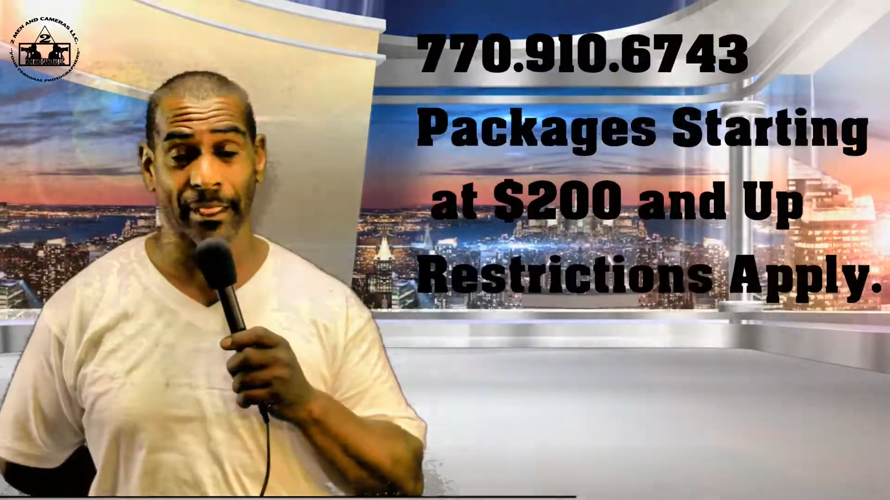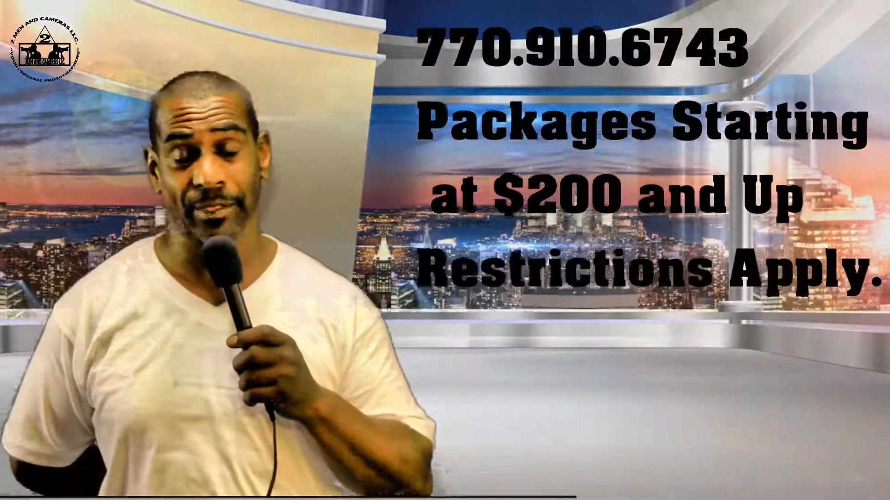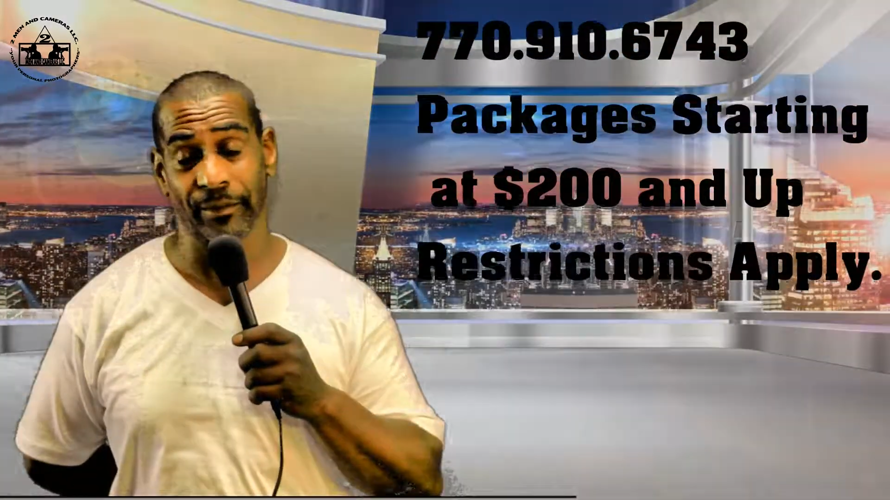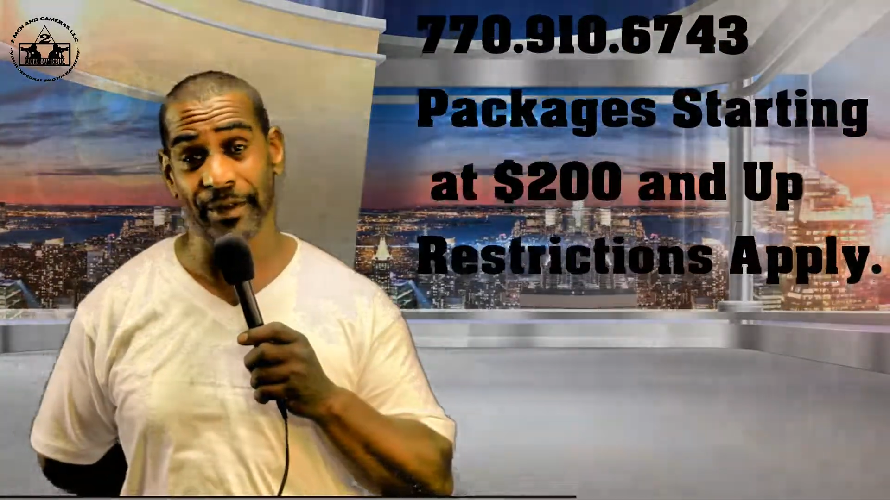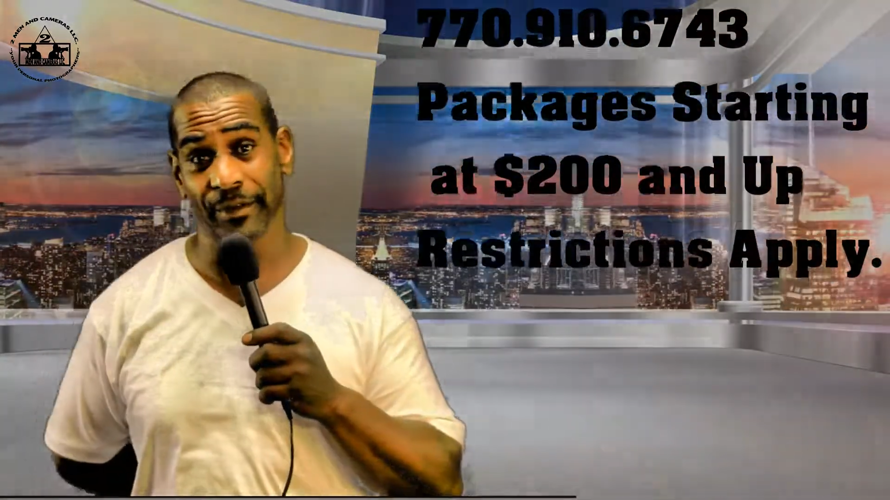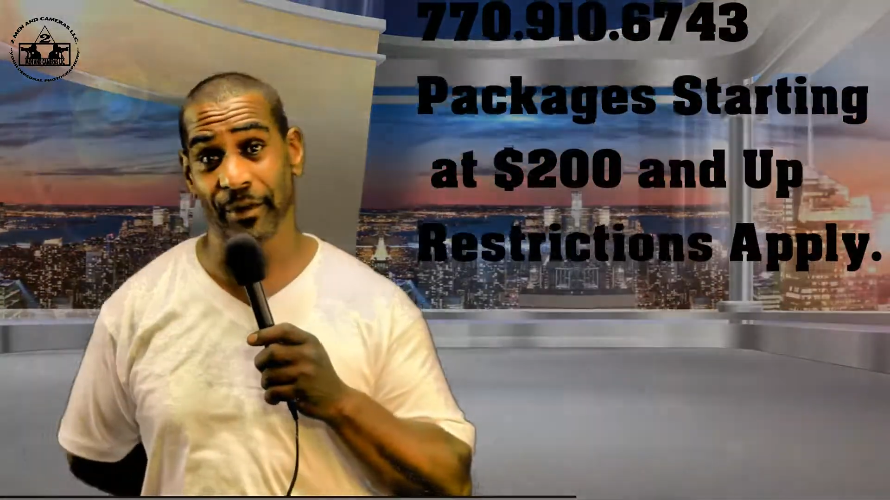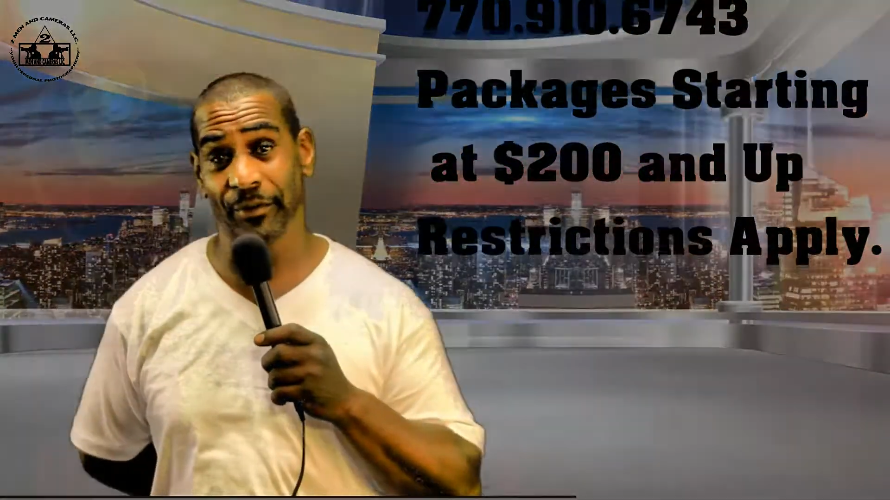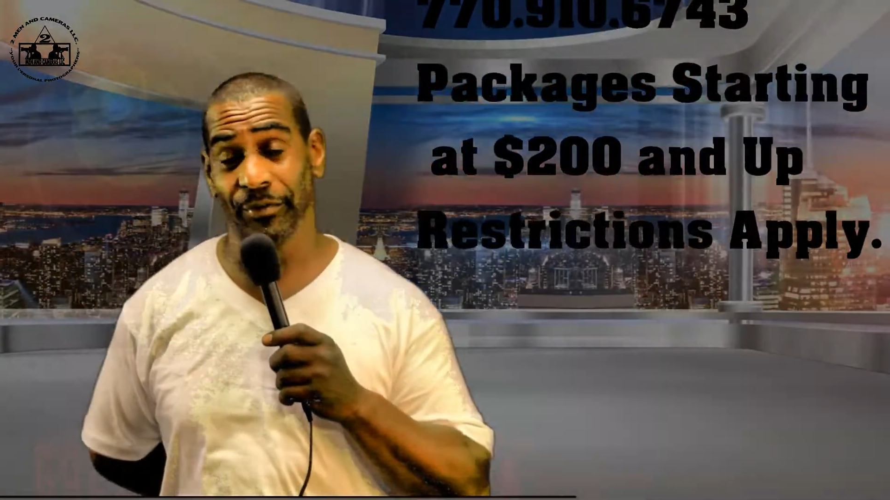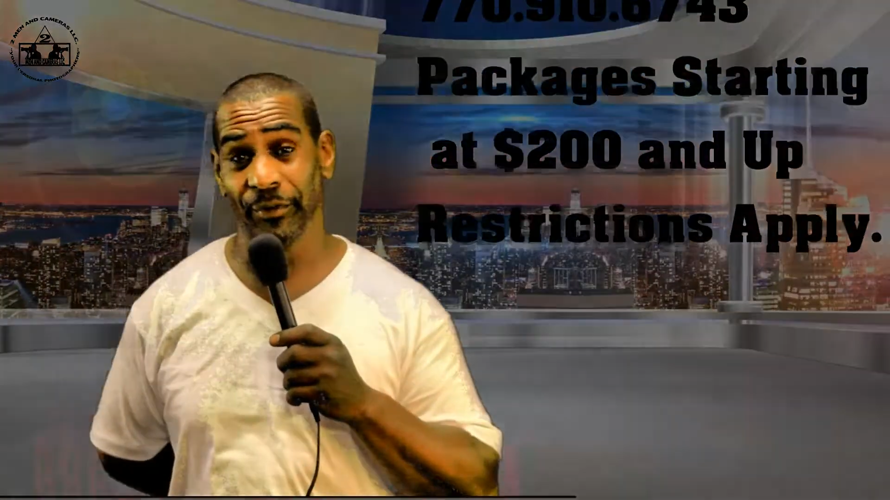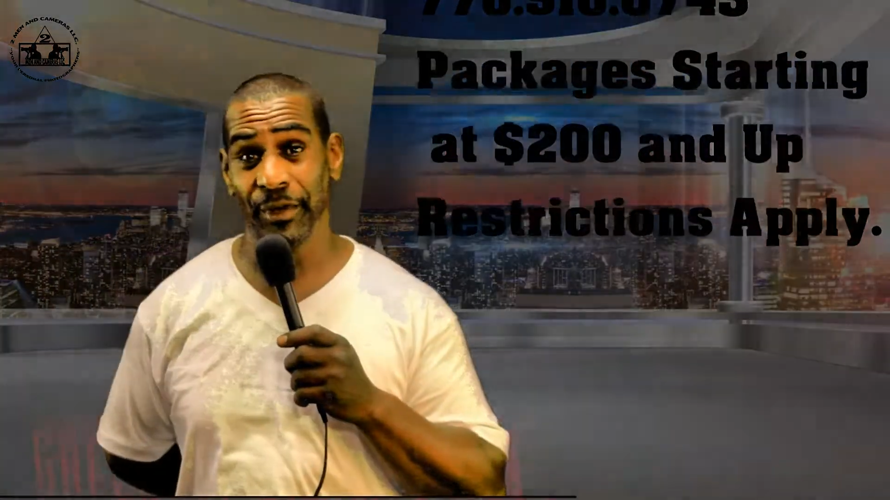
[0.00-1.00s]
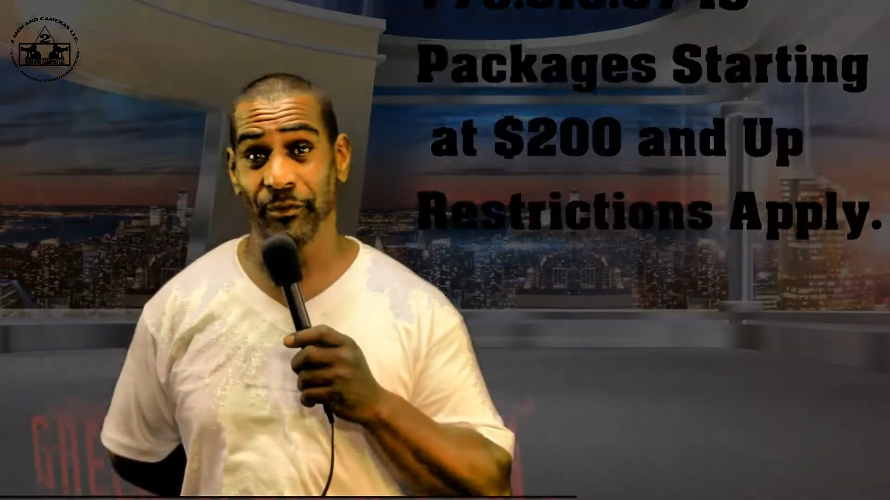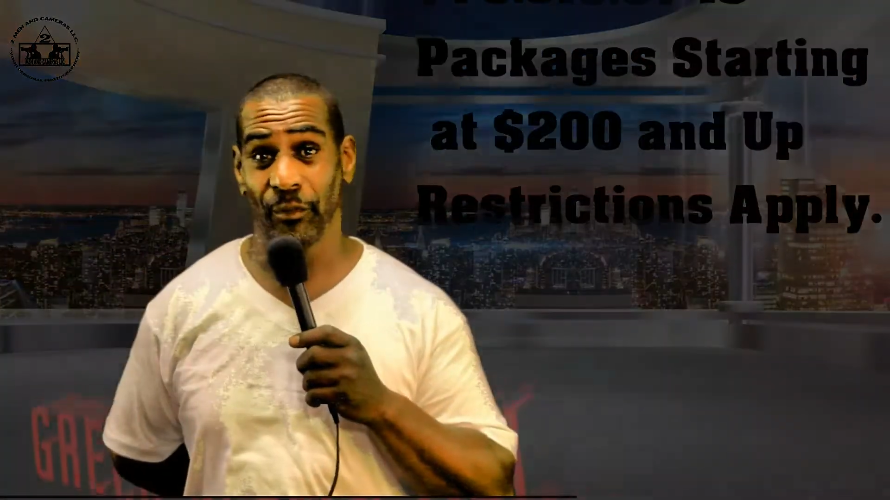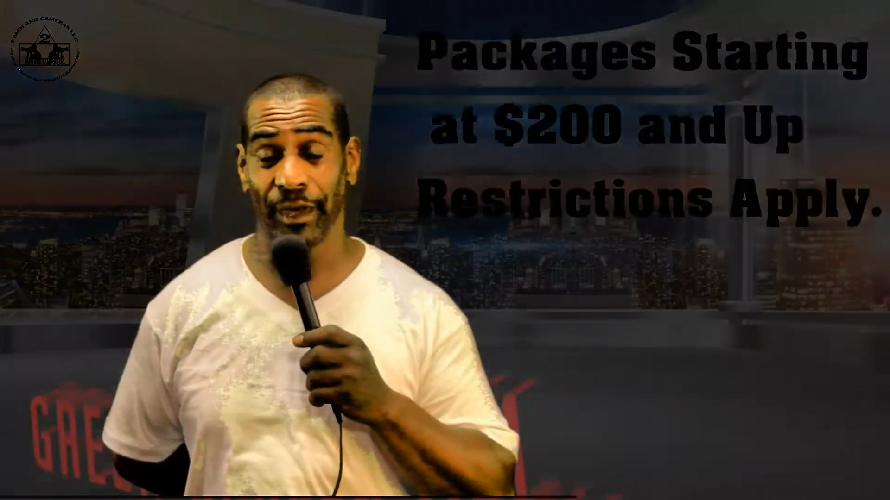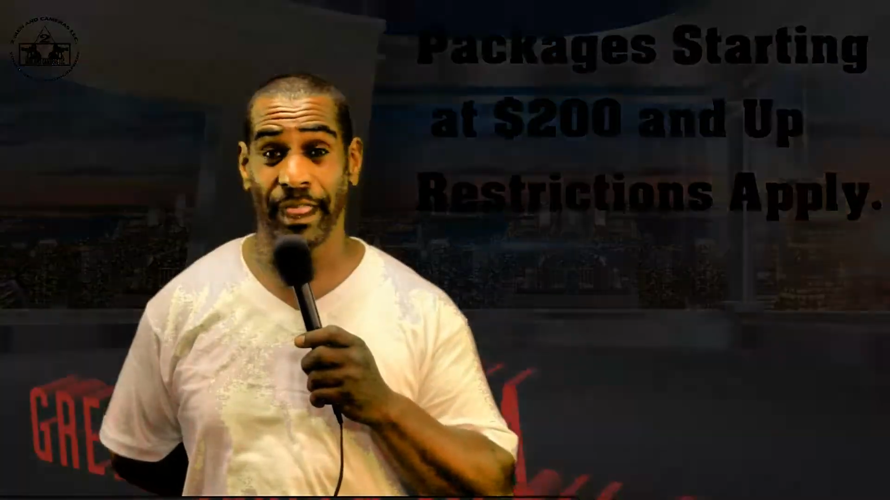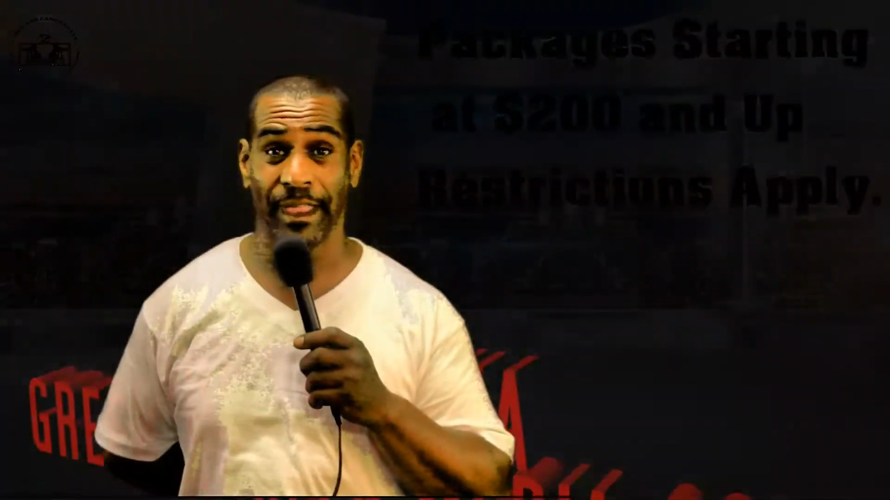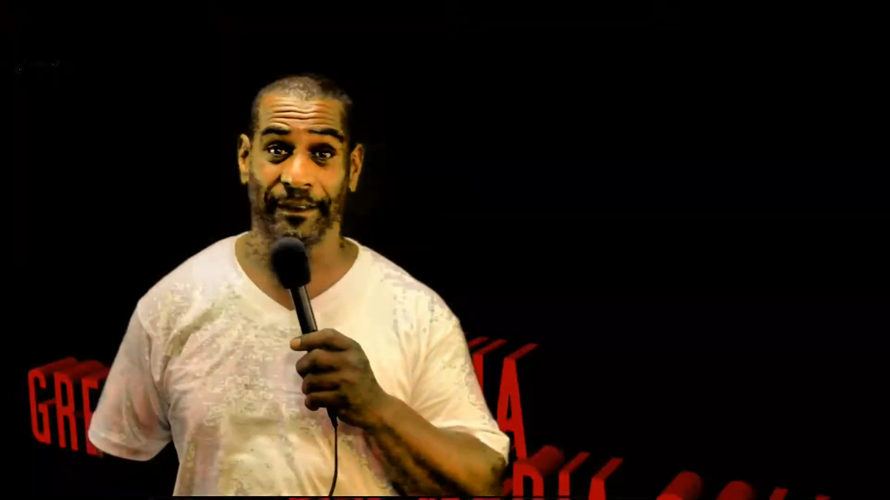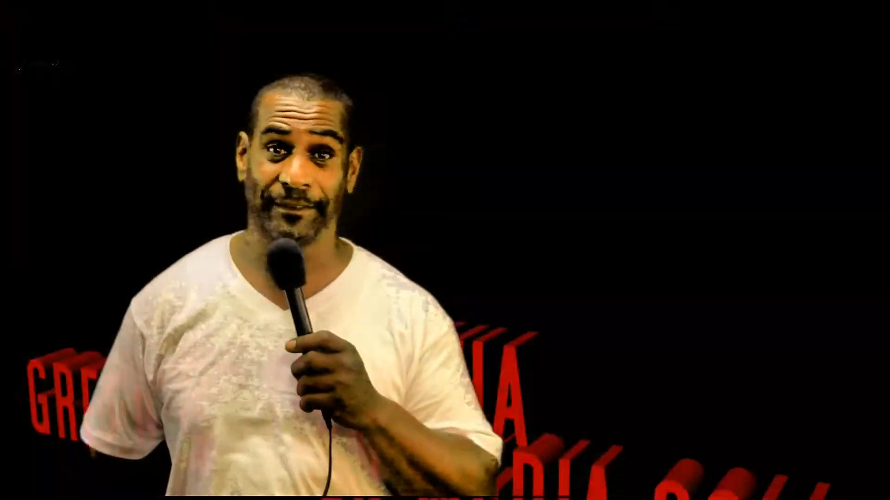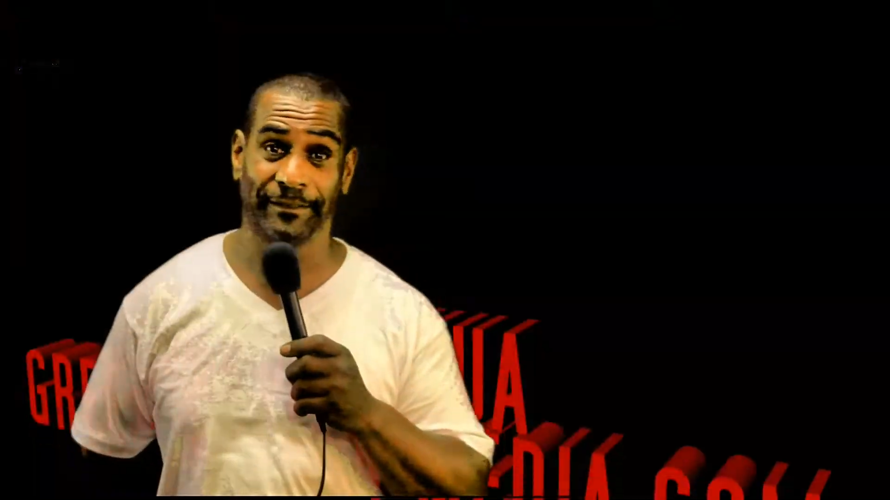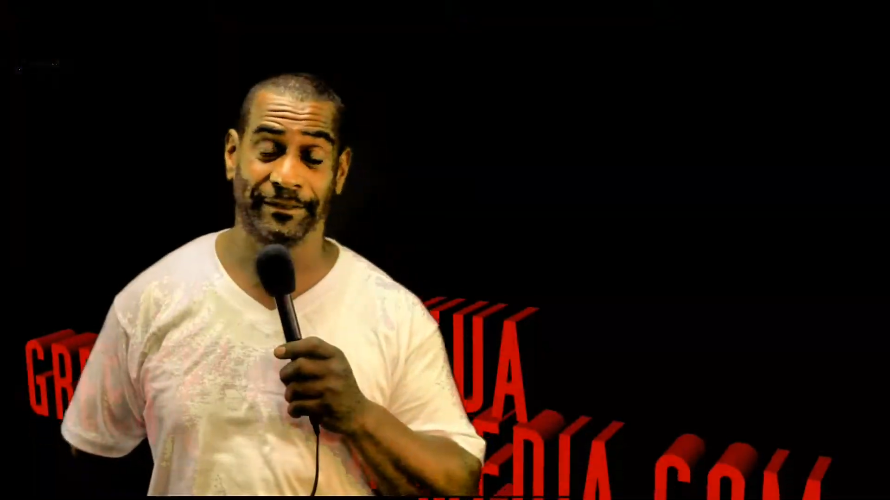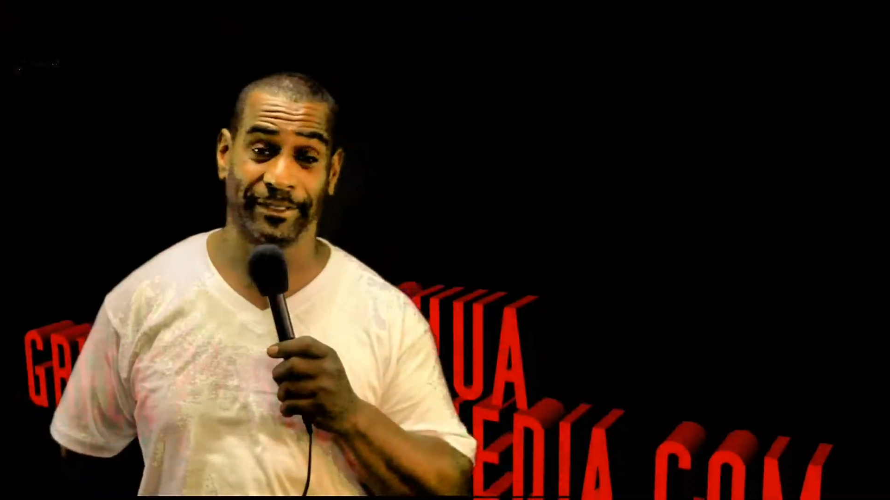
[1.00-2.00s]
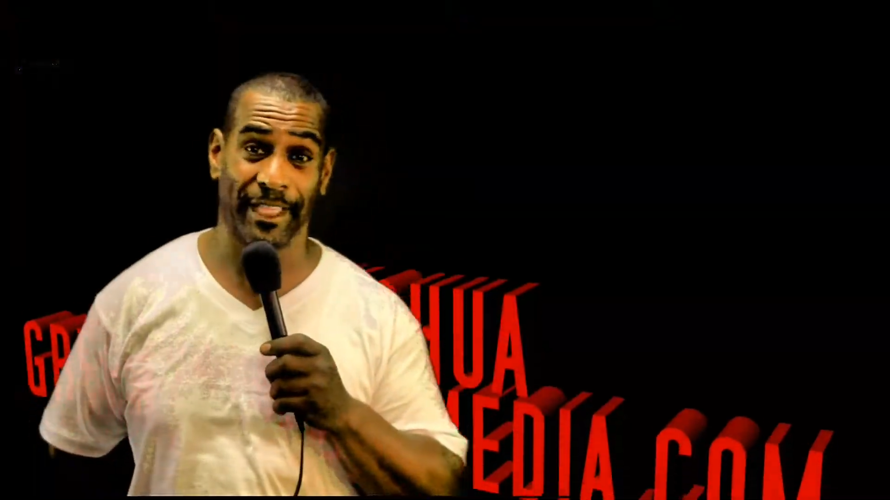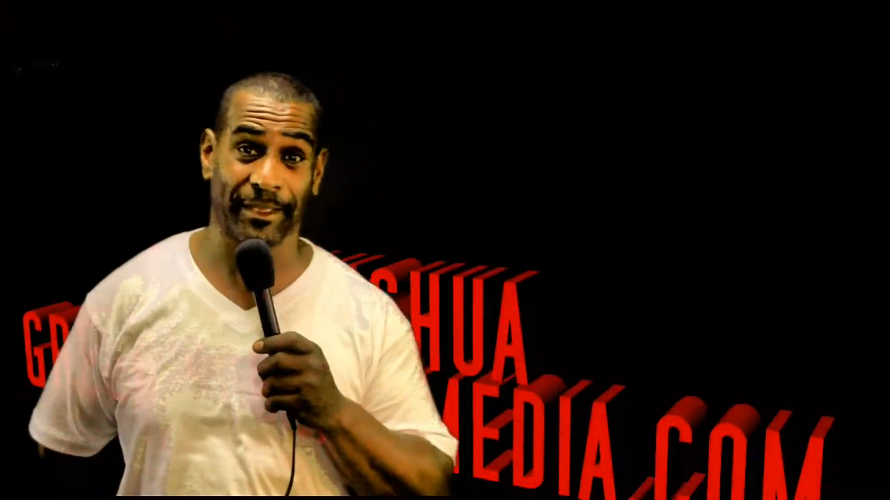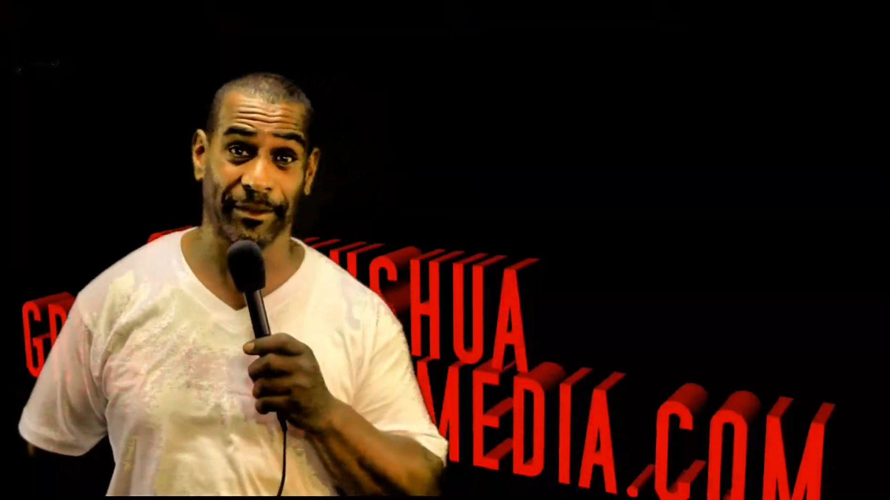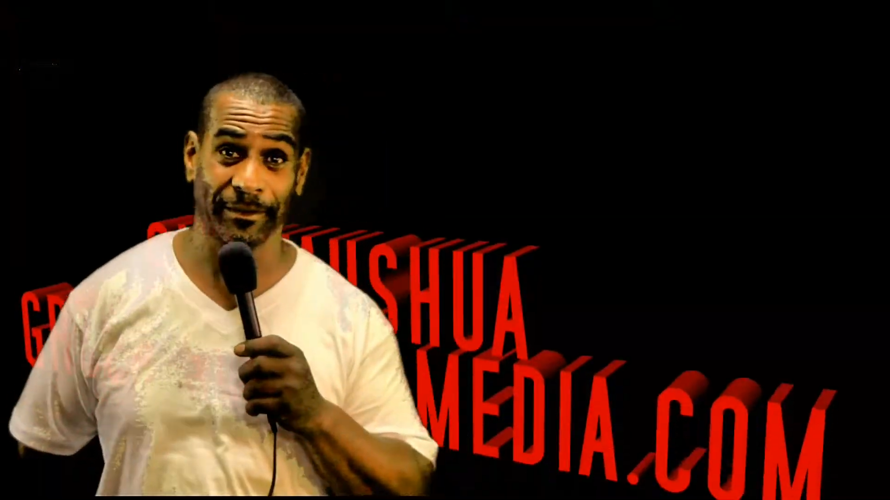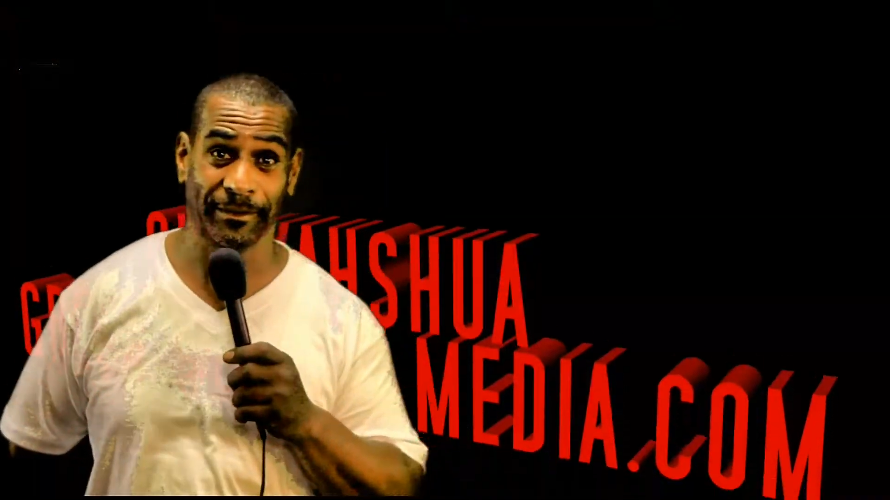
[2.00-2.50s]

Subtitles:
30318. Thank you.